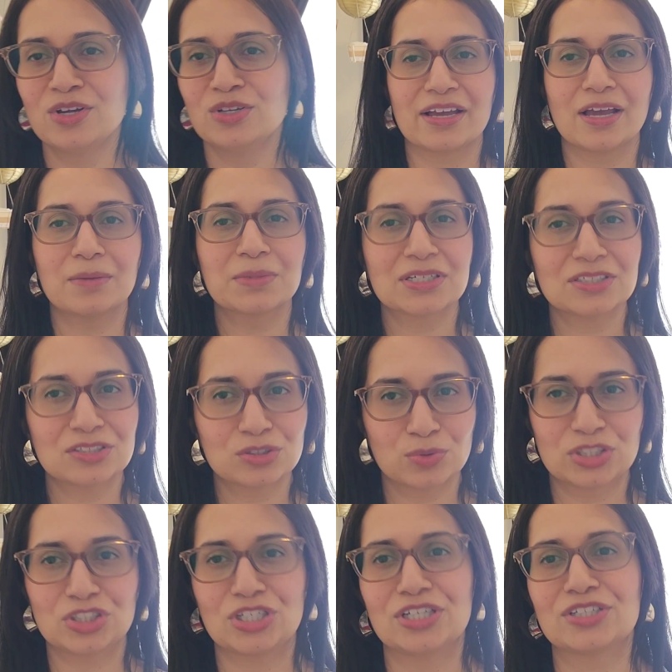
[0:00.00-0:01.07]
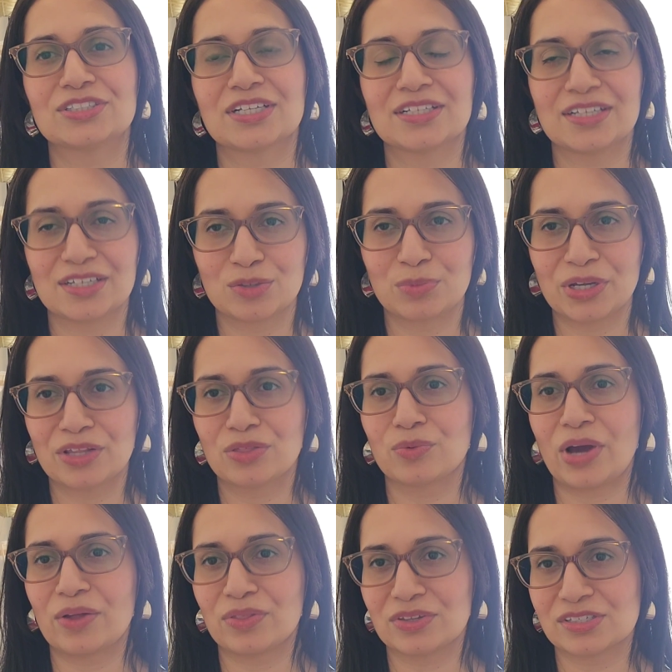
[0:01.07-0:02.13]
I am going to switch gears a little bit
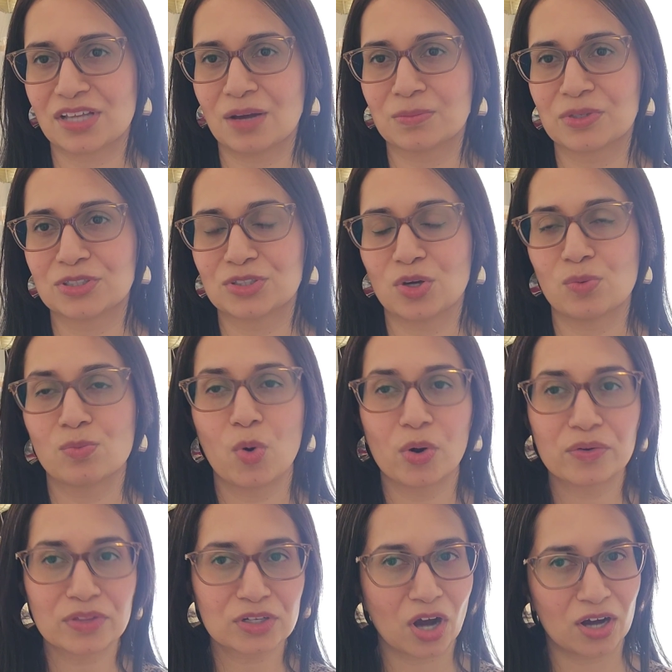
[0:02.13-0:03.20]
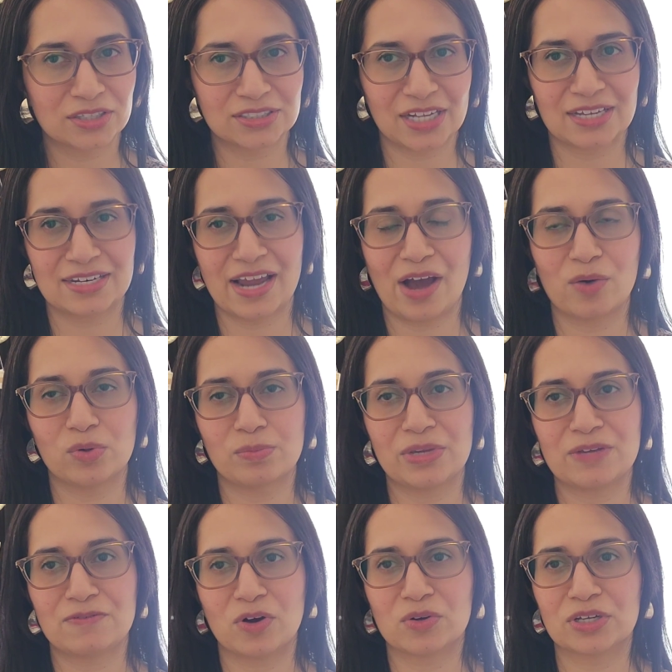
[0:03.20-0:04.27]
throughout the summer. So more of the content now will
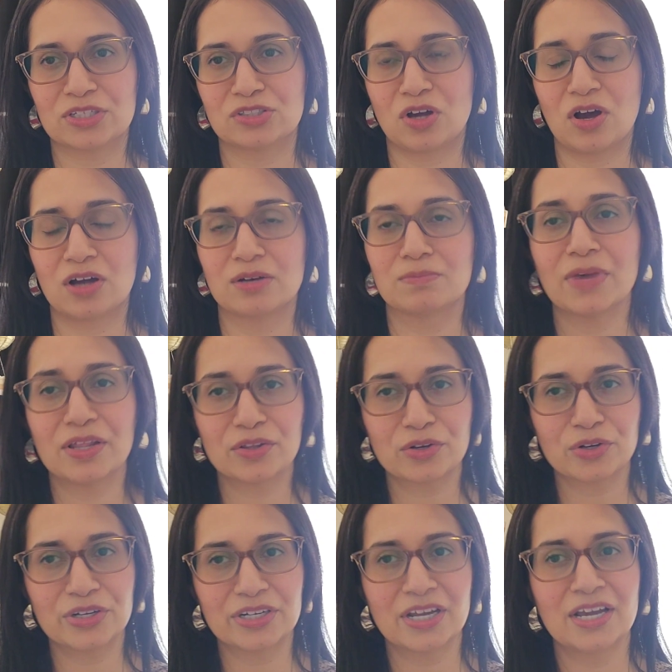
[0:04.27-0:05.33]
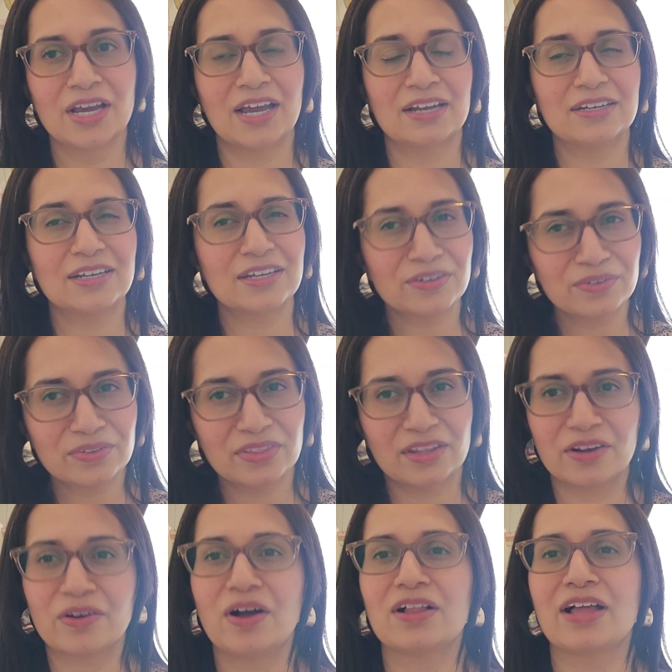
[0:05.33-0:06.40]
be focused on motherhood, and here and
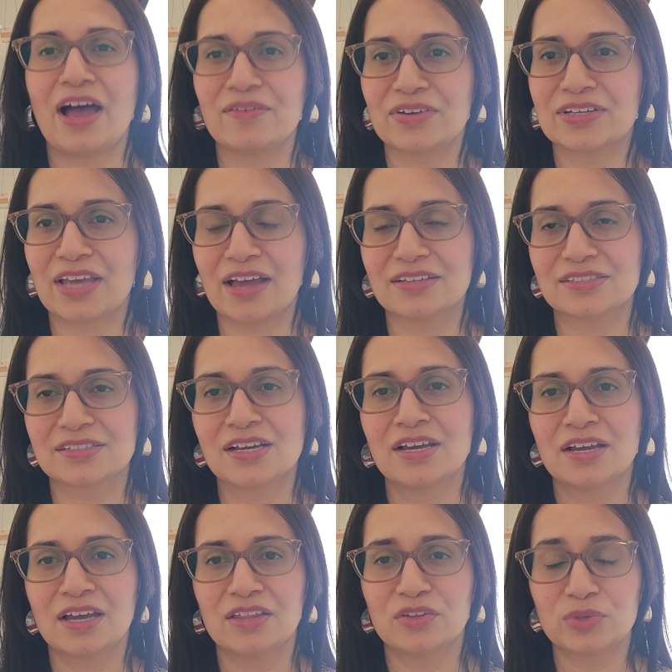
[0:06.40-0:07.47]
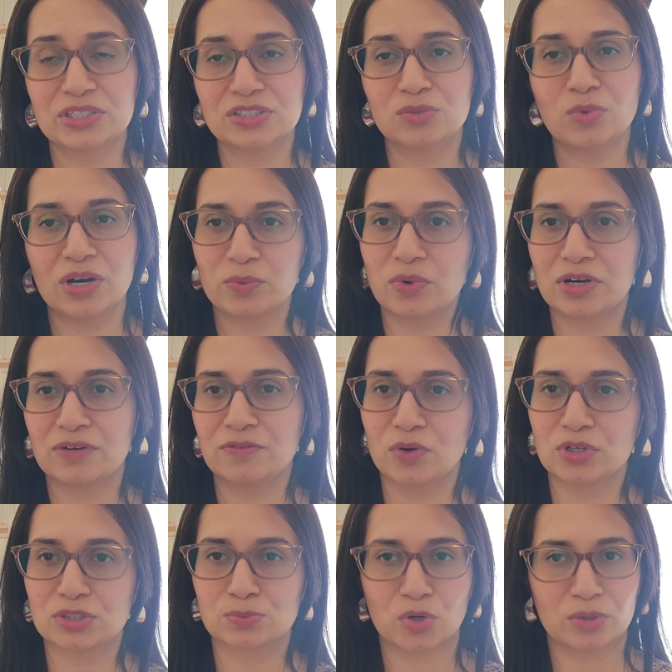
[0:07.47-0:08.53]
there I'll have a guest. And the reason why I want to
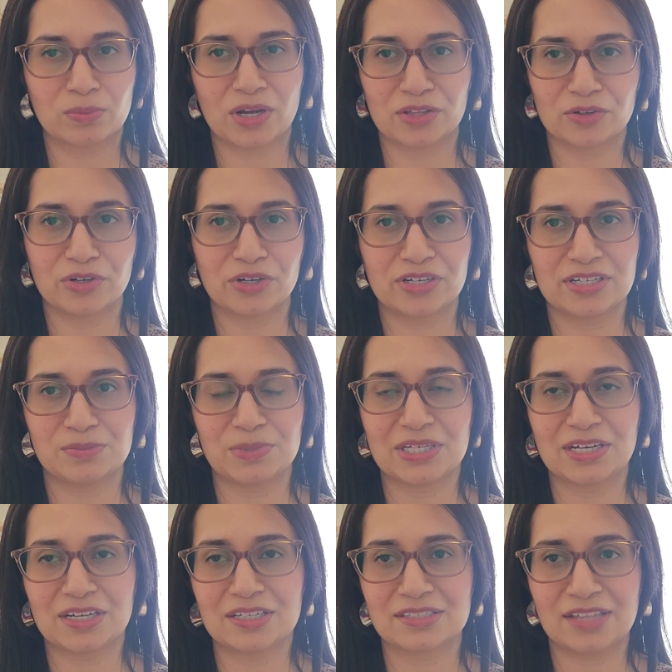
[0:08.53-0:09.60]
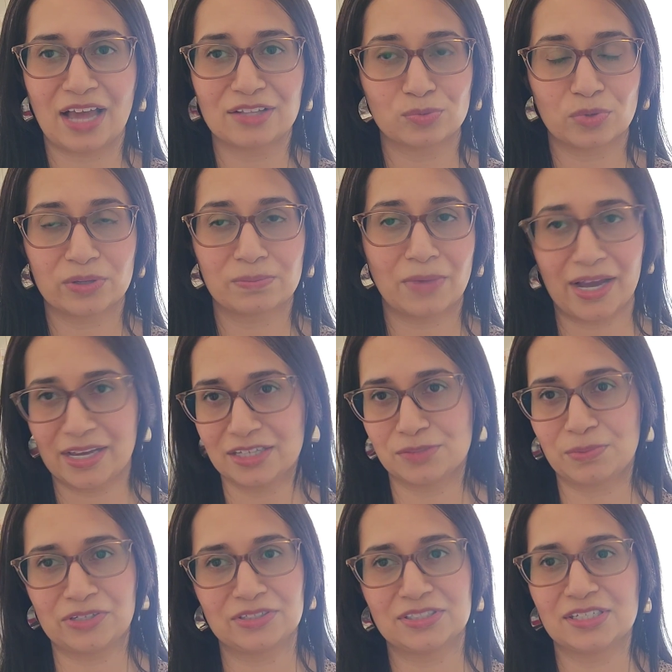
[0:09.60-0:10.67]
focus more on motherhood is because that's where my
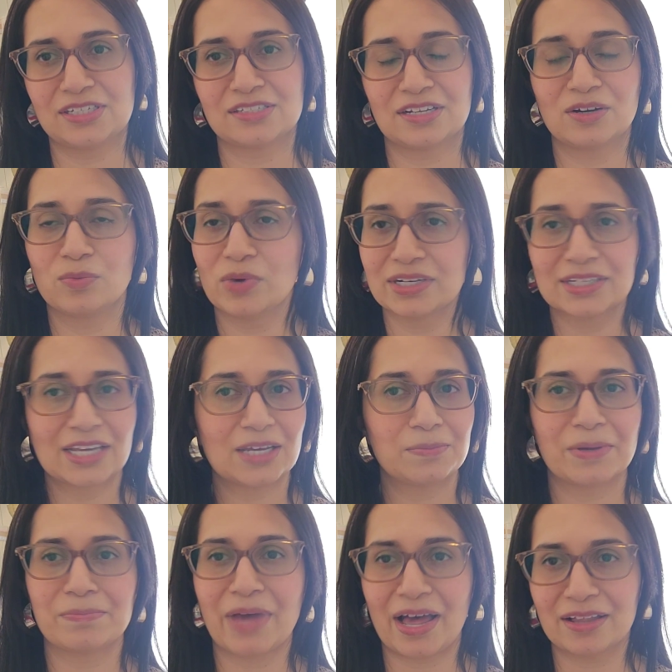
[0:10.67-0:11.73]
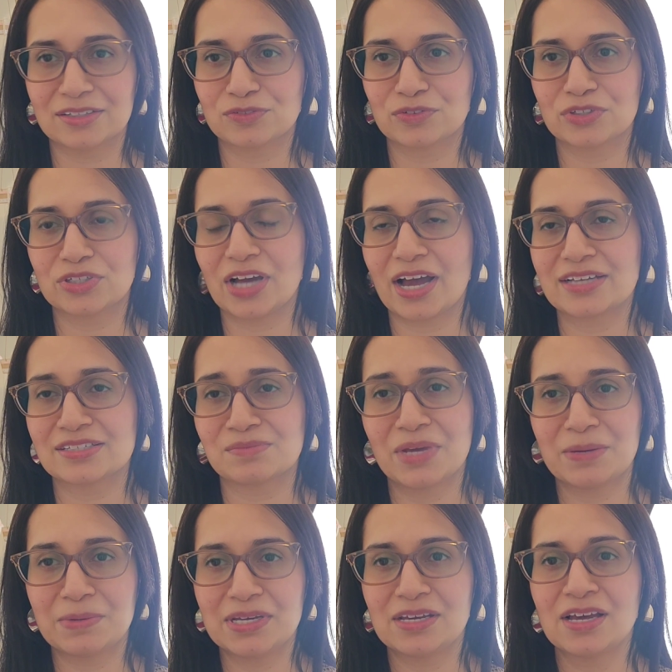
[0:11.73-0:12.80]
experience is, and I want to keep it balanced for you guys. And
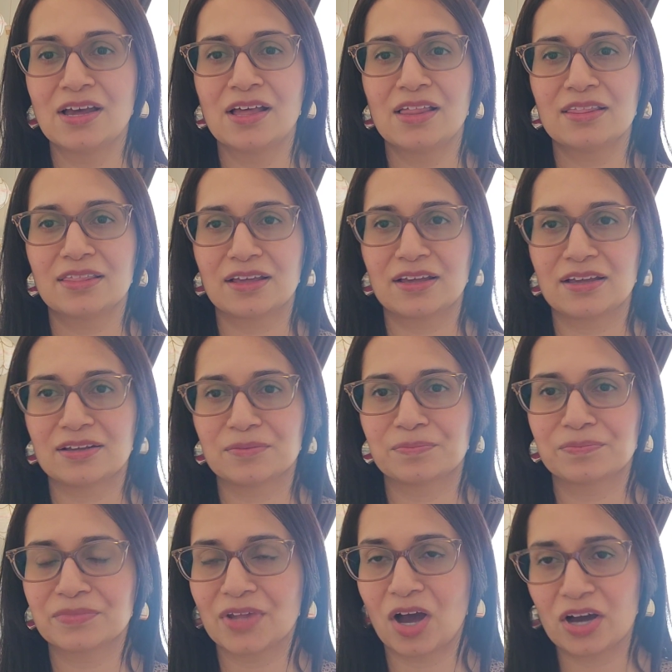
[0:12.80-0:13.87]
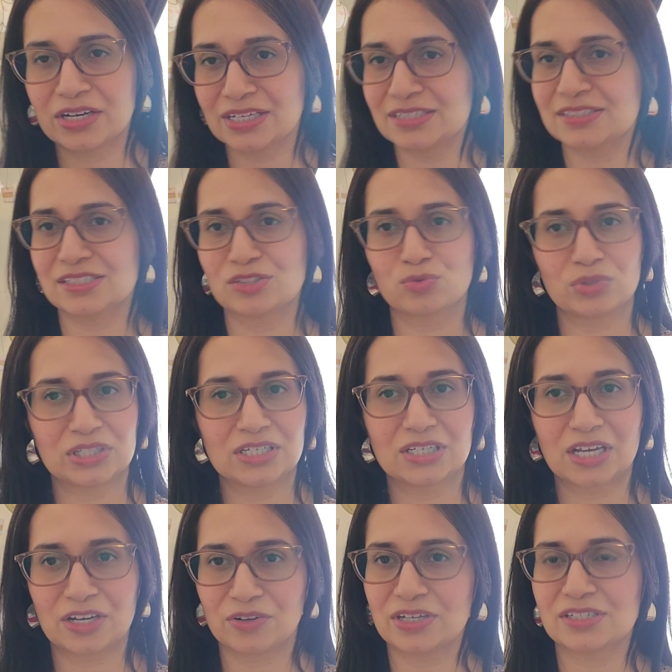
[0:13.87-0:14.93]
maybe the audience is really
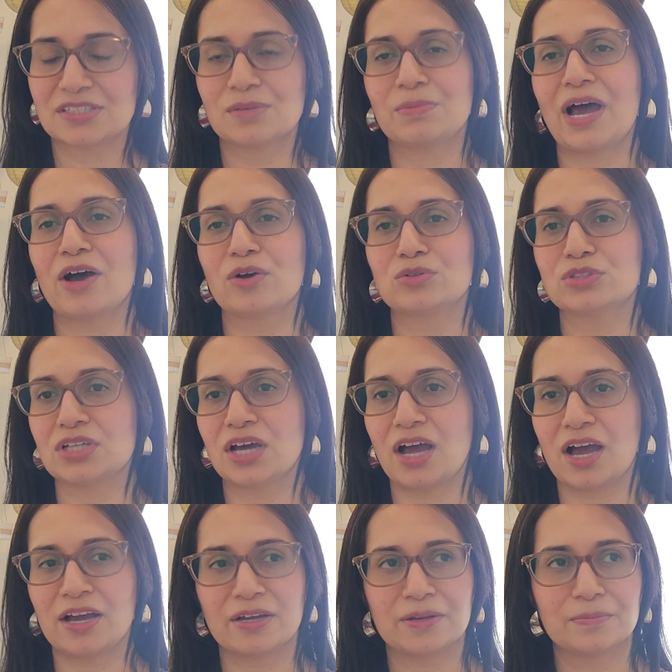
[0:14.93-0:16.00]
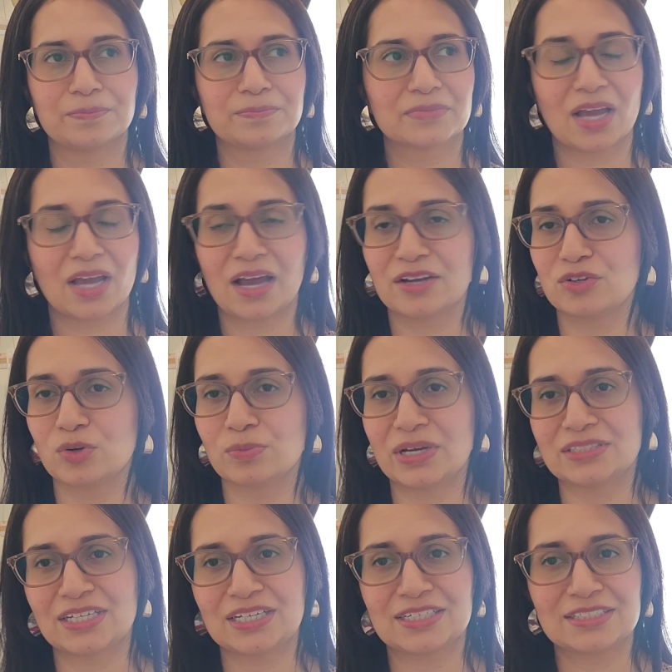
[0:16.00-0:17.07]
curious about, I don't know,
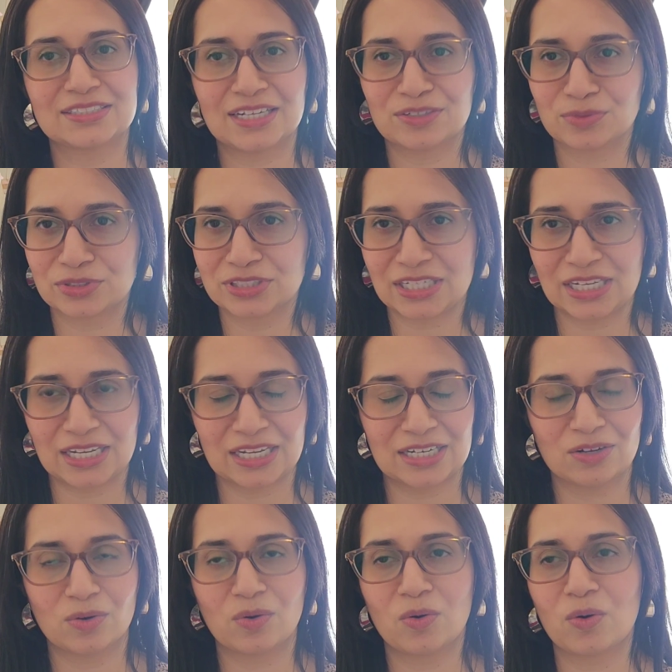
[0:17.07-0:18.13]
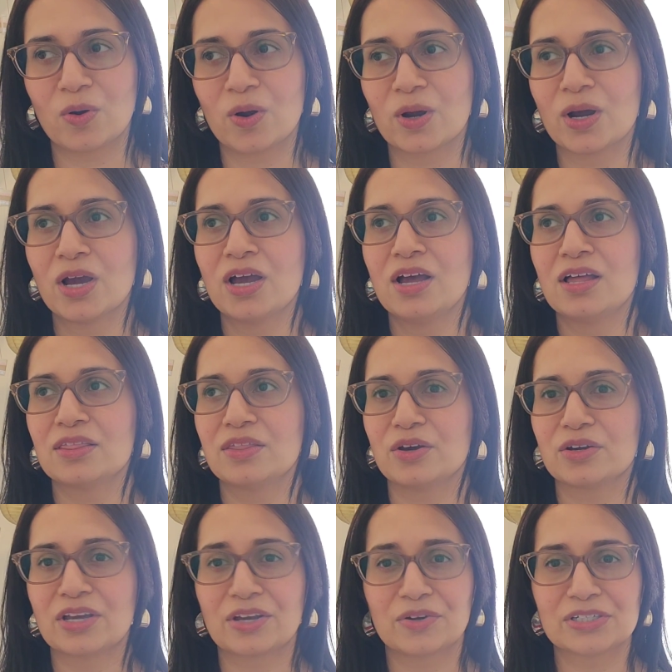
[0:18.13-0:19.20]
my day-to-day routine, or
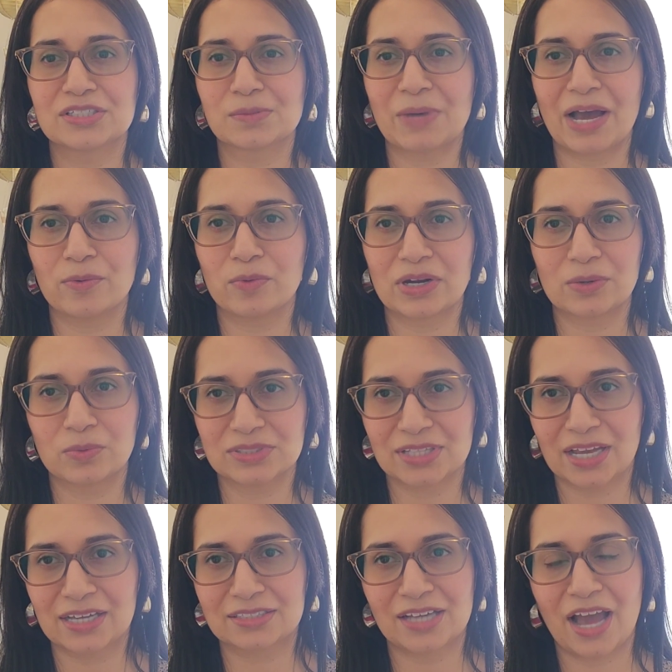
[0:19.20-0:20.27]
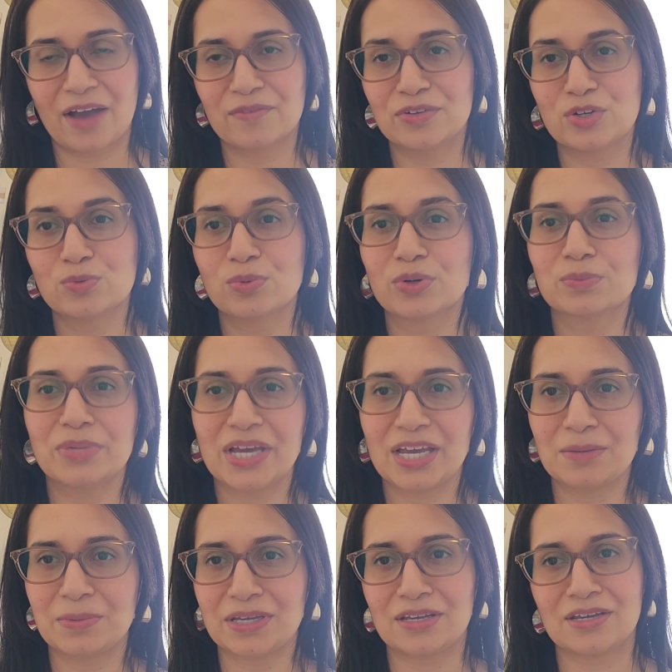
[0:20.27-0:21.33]
they're curious about what it was like to have a newborn
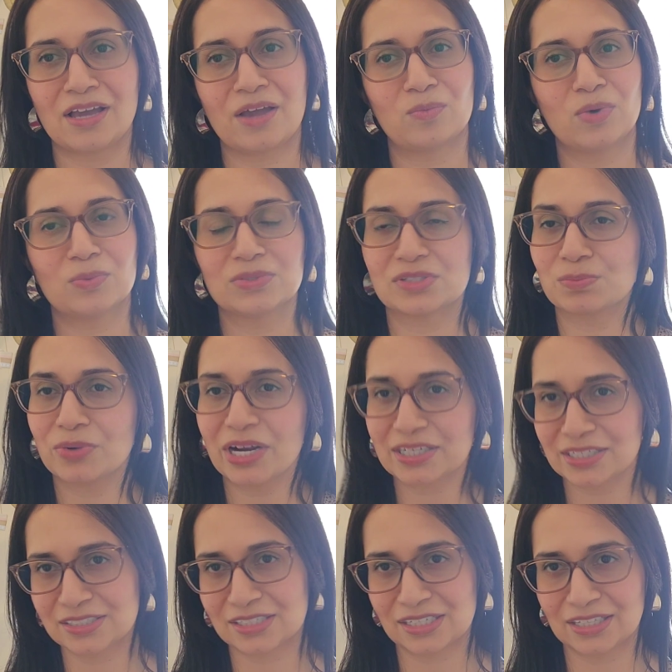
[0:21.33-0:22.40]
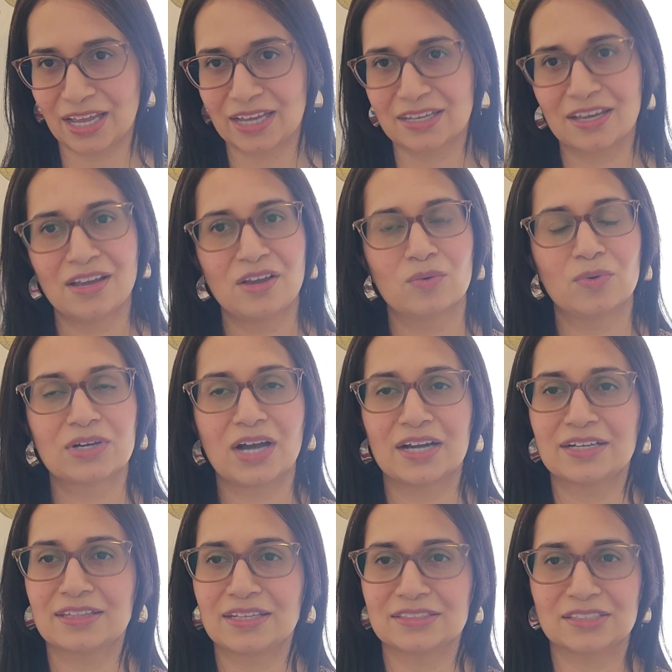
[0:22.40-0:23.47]
baby and what was the pregnancy like, what
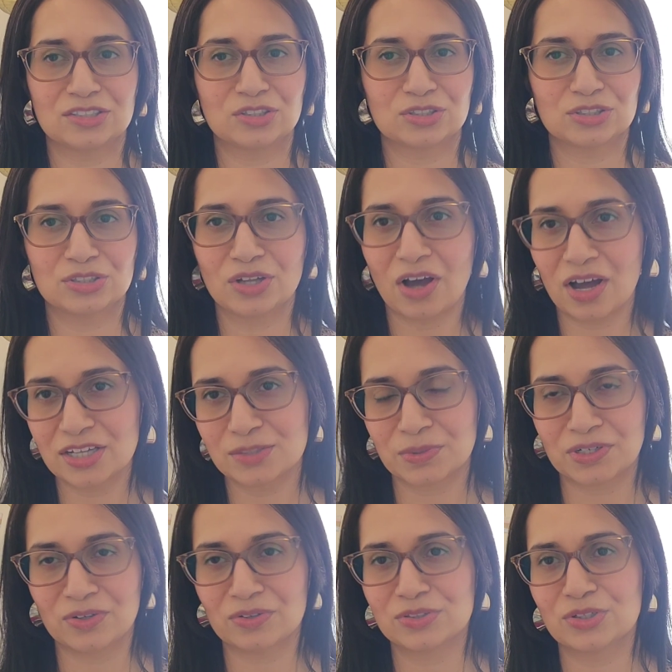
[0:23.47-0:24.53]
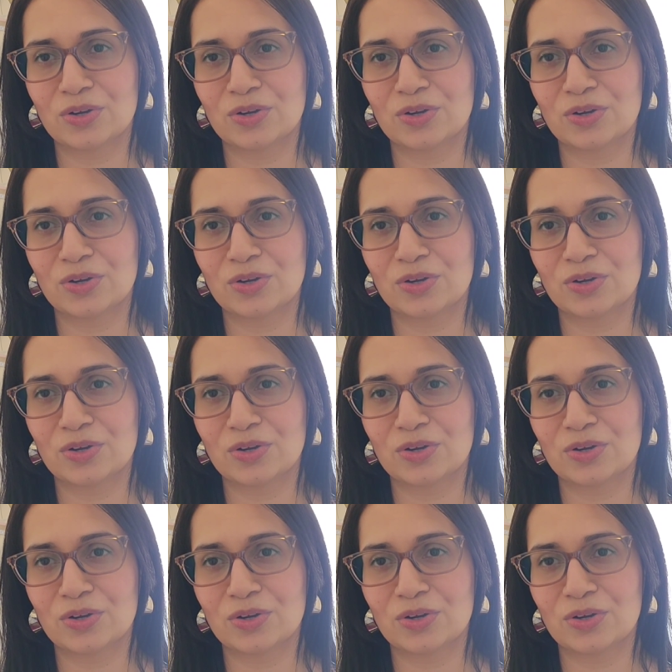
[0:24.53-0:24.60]
kind of things I took to the hospital.